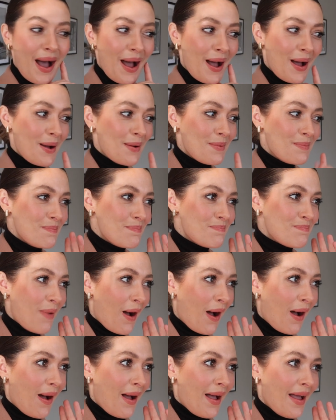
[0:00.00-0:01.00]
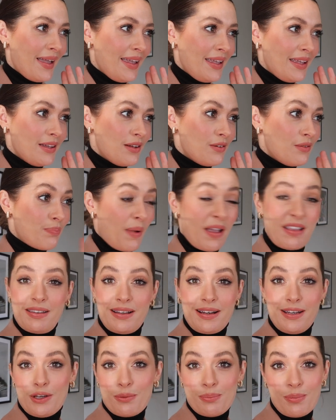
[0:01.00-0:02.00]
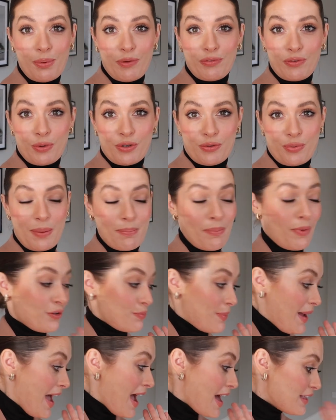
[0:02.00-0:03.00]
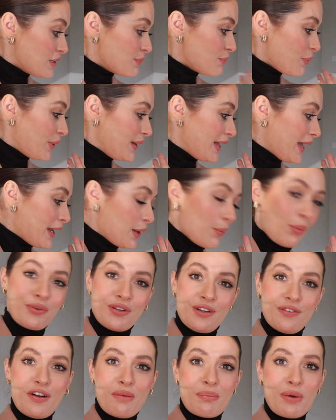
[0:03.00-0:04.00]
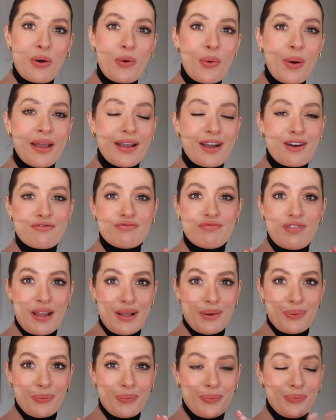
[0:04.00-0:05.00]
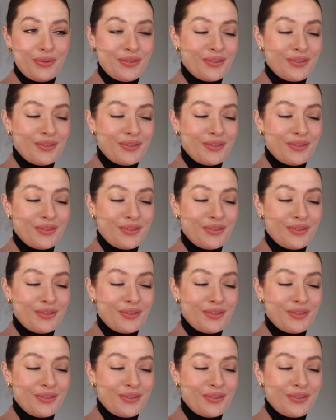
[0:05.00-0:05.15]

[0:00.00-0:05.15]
um, but I basically couldn't be bothered to wash, my hair this morning and I wanted to film a quick reel.